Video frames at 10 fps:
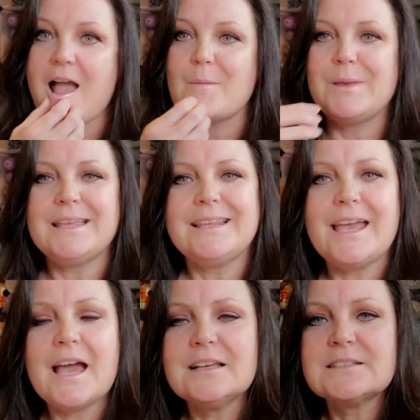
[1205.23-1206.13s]
Bailey
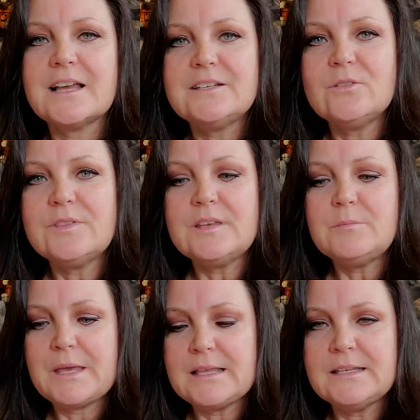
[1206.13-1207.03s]
has, I don't think
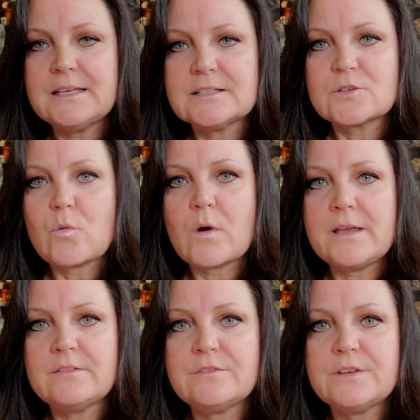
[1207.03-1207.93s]
Bailey has
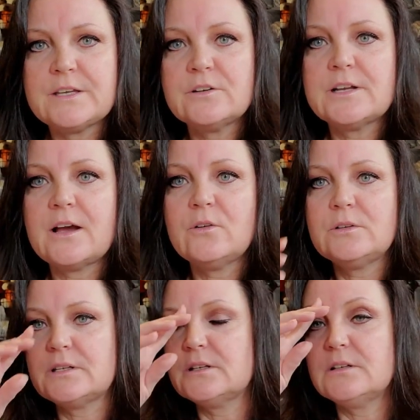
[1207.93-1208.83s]
quite figured
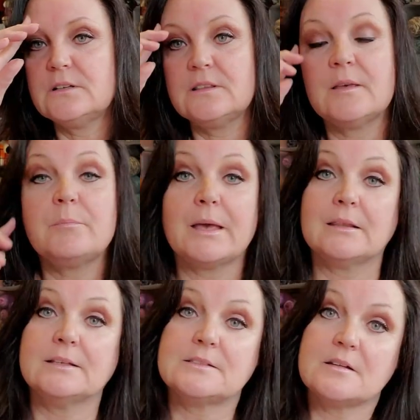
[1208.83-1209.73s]
out that
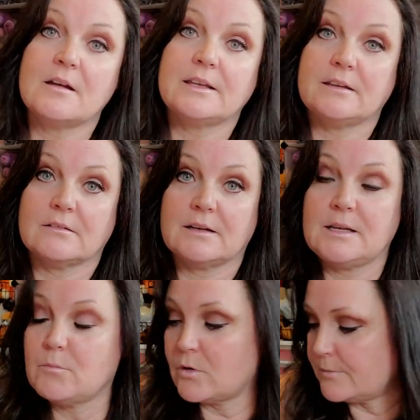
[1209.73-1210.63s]
Bella's not here
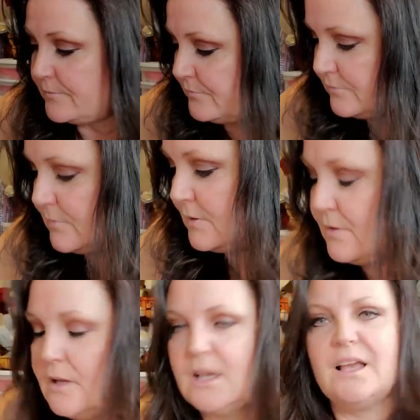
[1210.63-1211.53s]
anymore.
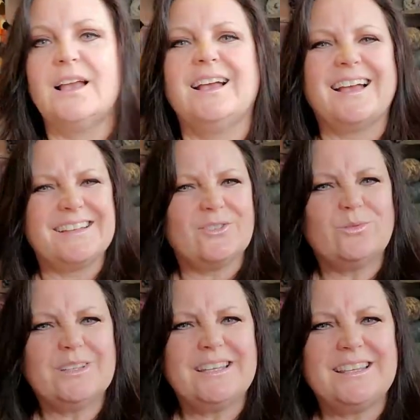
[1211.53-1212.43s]
I don't
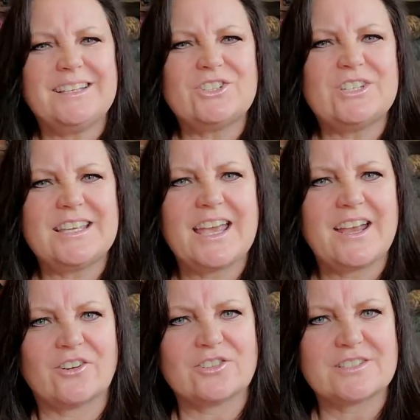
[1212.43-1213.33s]
really think she
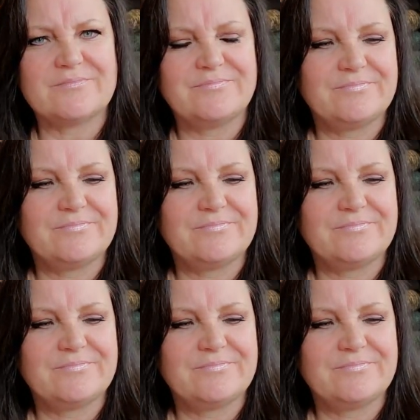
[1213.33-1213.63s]
cares.